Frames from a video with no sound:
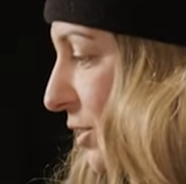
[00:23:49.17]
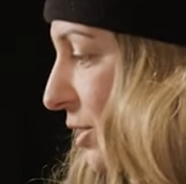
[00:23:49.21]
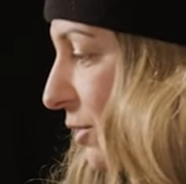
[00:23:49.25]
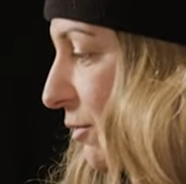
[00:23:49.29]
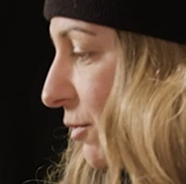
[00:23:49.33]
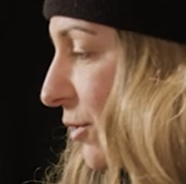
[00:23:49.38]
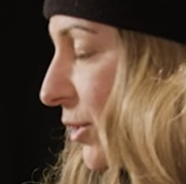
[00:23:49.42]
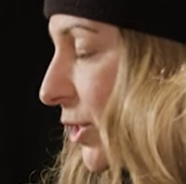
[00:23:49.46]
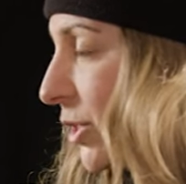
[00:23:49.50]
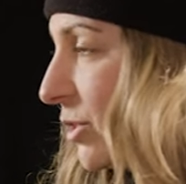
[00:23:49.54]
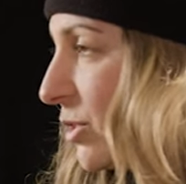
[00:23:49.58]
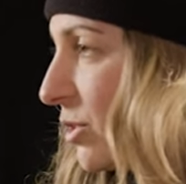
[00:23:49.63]

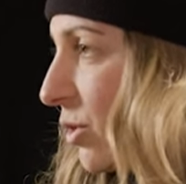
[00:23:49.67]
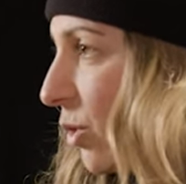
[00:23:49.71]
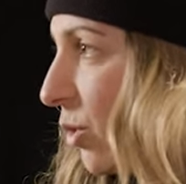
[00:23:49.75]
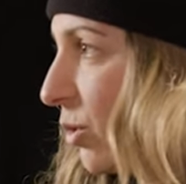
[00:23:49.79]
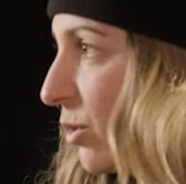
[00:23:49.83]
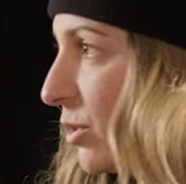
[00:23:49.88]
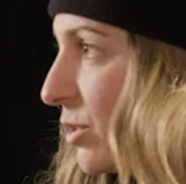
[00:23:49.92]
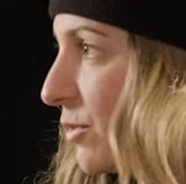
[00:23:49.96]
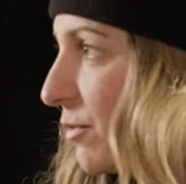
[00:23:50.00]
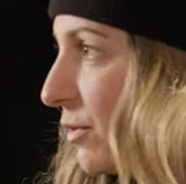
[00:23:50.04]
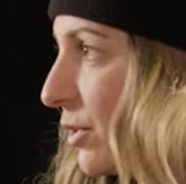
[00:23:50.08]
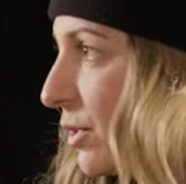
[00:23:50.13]
different
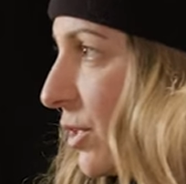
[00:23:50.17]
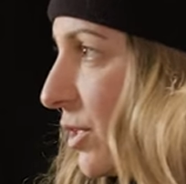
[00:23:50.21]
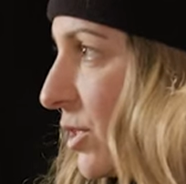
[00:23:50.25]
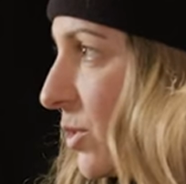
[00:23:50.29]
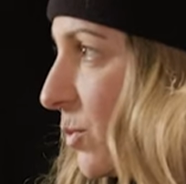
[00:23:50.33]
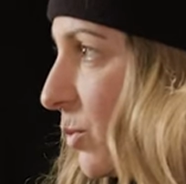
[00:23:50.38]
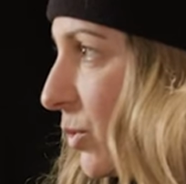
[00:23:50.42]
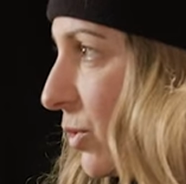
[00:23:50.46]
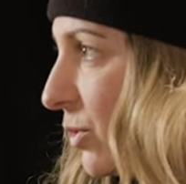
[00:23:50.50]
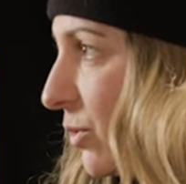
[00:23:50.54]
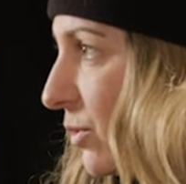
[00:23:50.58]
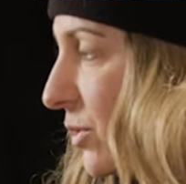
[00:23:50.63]
soles for this
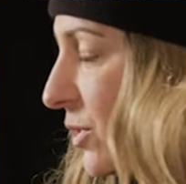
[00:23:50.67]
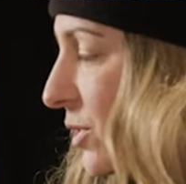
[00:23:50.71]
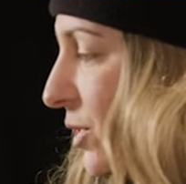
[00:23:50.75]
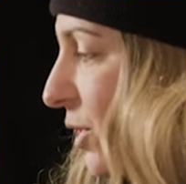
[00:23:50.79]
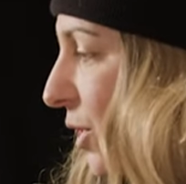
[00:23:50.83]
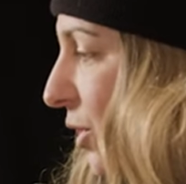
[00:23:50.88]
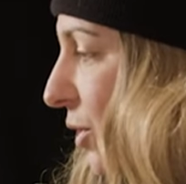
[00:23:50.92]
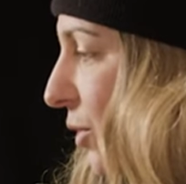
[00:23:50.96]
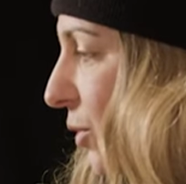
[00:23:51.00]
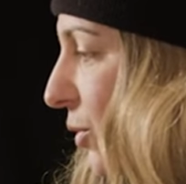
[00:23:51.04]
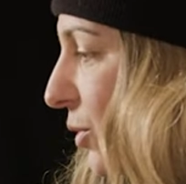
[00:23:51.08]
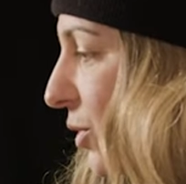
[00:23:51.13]
boot.
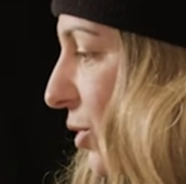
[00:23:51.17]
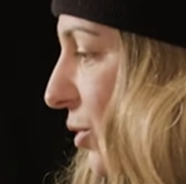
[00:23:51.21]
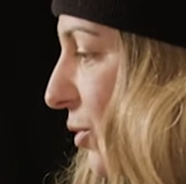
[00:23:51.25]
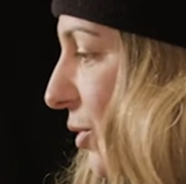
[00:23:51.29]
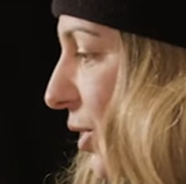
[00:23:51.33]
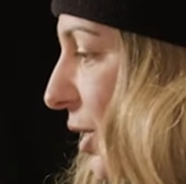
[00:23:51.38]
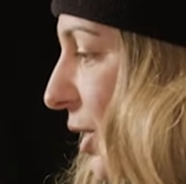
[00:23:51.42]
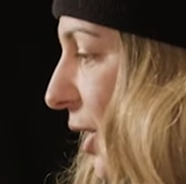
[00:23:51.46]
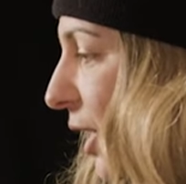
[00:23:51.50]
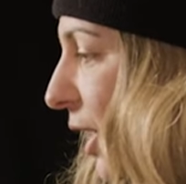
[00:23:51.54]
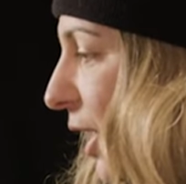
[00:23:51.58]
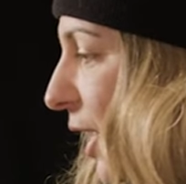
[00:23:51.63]
So you
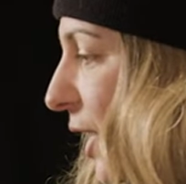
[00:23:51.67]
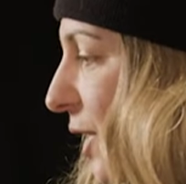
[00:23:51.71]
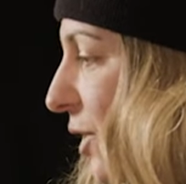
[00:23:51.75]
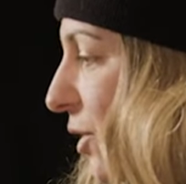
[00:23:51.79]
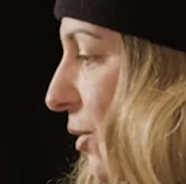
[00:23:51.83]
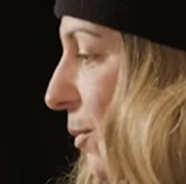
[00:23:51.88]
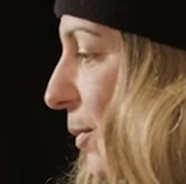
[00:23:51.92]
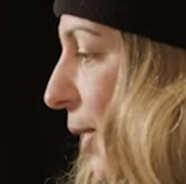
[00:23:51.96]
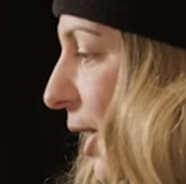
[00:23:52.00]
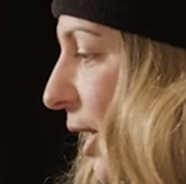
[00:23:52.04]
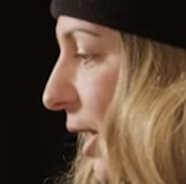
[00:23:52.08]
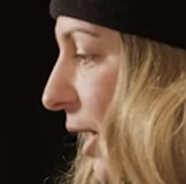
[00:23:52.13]
can either
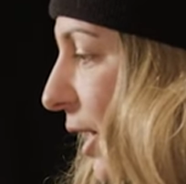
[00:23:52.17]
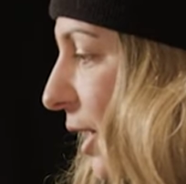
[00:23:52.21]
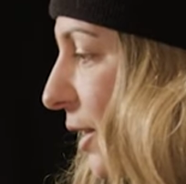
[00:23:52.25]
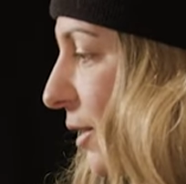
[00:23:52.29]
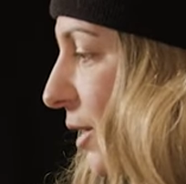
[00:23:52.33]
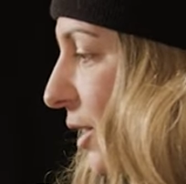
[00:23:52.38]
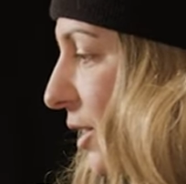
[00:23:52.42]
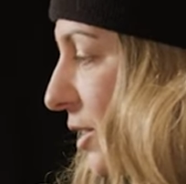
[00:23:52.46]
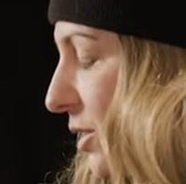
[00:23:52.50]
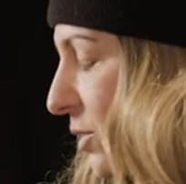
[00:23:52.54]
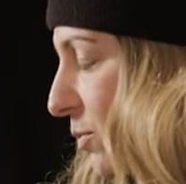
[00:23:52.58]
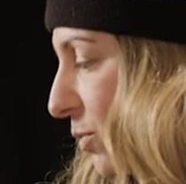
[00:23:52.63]
buy
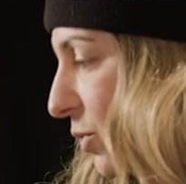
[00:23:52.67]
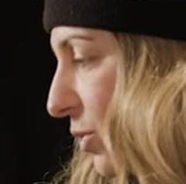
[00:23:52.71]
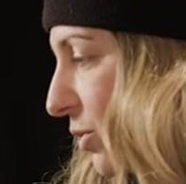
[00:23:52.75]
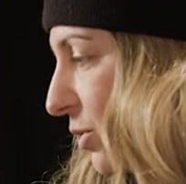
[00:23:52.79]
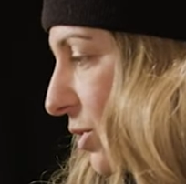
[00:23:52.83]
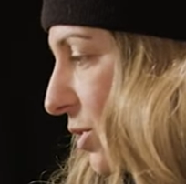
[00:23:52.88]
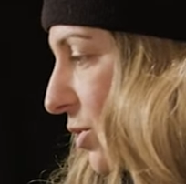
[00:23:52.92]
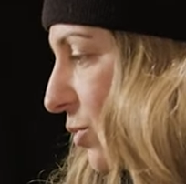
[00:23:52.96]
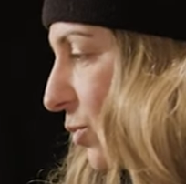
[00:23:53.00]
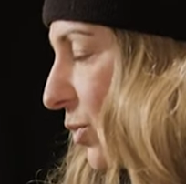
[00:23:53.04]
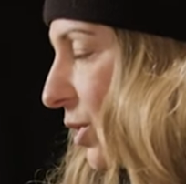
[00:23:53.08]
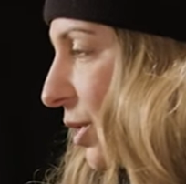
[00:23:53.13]
these
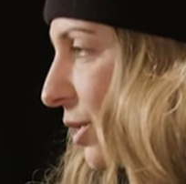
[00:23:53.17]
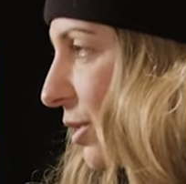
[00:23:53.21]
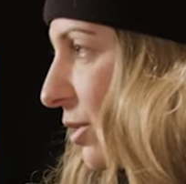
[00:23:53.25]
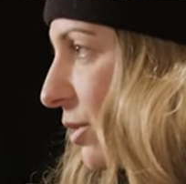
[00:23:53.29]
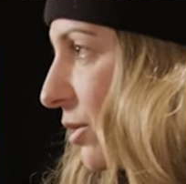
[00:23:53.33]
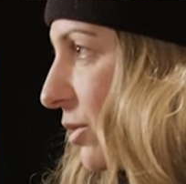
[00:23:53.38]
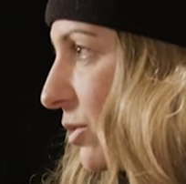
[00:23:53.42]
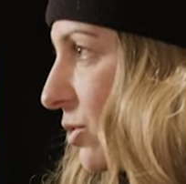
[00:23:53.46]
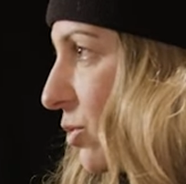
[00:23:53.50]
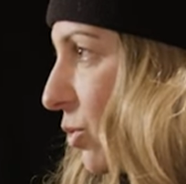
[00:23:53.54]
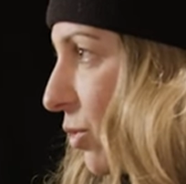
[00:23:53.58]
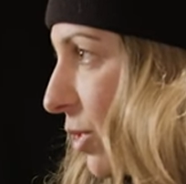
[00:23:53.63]
boots with
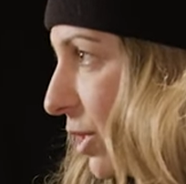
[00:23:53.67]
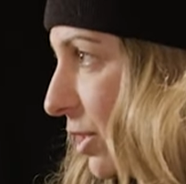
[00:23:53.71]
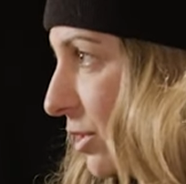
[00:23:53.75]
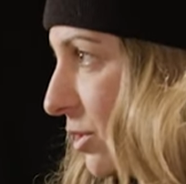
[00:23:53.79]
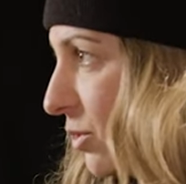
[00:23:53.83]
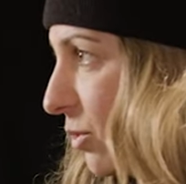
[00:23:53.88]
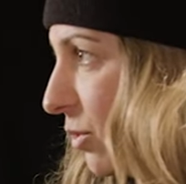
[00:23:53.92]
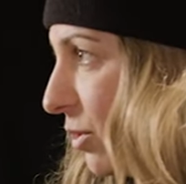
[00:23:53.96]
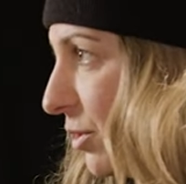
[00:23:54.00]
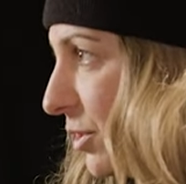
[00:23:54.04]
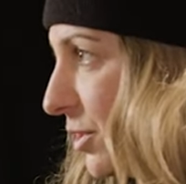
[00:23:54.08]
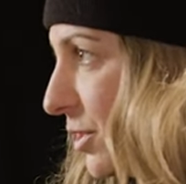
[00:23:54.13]
touring
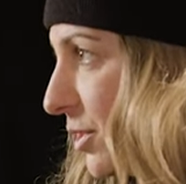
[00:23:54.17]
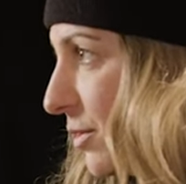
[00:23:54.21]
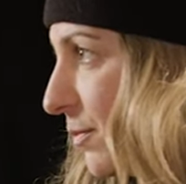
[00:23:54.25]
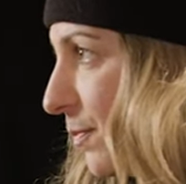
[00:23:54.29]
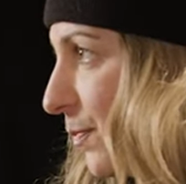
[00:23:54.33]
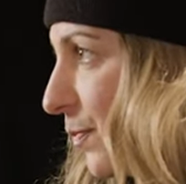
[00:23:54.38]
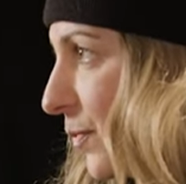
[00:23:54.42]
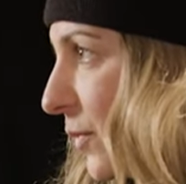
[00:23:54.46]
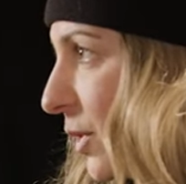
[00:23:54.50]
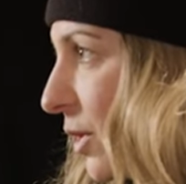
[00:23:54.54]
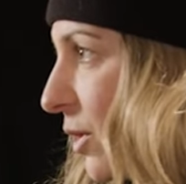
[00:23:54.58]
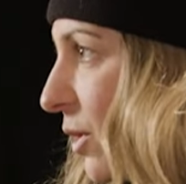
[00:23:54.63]
soles
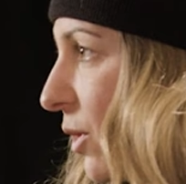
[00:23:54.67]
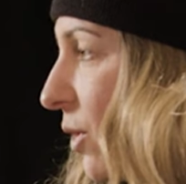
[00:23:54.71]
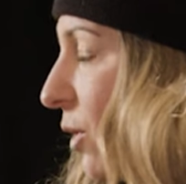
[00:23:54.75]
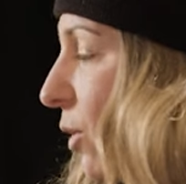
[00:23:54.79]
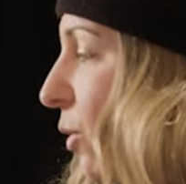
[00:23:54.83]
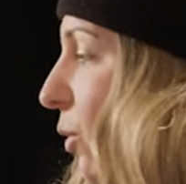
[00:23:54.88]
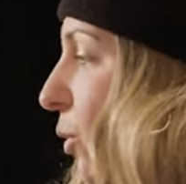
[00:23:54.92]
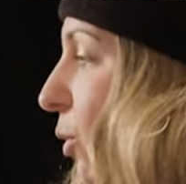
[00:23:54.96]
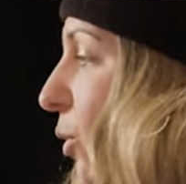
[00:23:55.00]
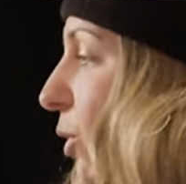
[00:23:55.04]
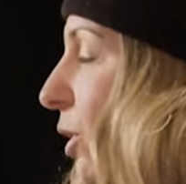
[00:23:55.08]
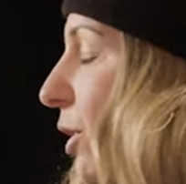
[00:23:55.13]

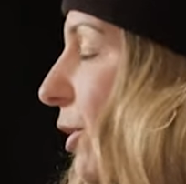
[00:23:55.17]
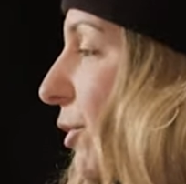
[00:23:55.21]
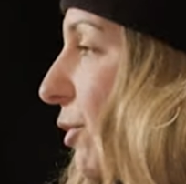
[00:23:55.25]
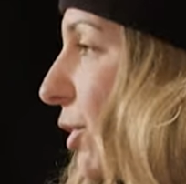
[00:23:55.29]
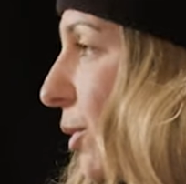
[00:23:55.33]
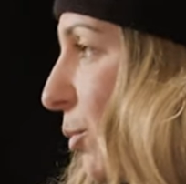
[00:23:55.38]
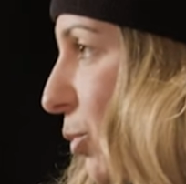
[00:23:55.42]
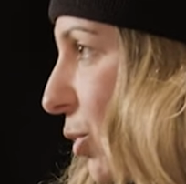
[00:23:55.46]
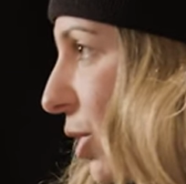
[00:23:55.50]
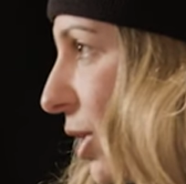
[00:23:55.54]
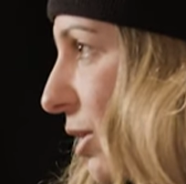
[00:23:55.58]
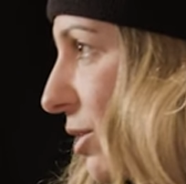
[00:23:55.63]
or
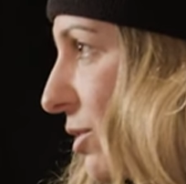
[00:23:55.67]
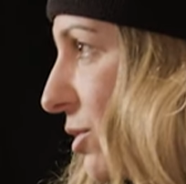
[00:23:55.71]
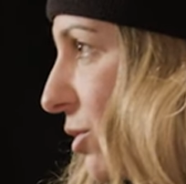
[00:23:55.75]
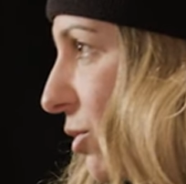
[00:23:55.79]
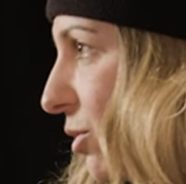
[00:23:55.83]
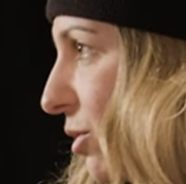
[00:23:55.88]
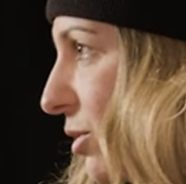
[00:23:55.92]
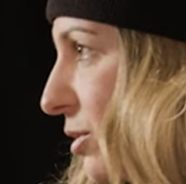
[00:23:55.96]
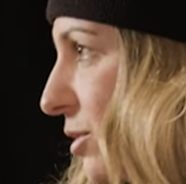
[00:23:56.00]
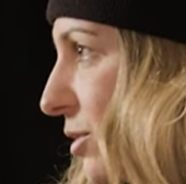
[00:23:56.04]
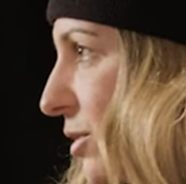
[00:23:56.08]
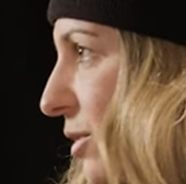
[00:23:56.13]
grip walk
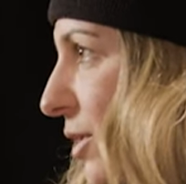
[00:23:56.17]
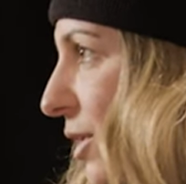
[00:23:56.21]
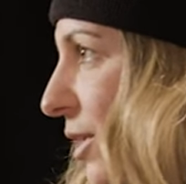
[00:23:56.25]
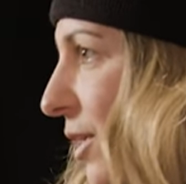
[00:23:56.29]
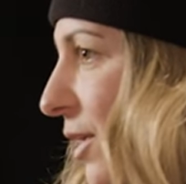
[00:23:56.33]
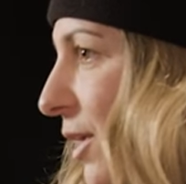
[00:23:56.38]
soles.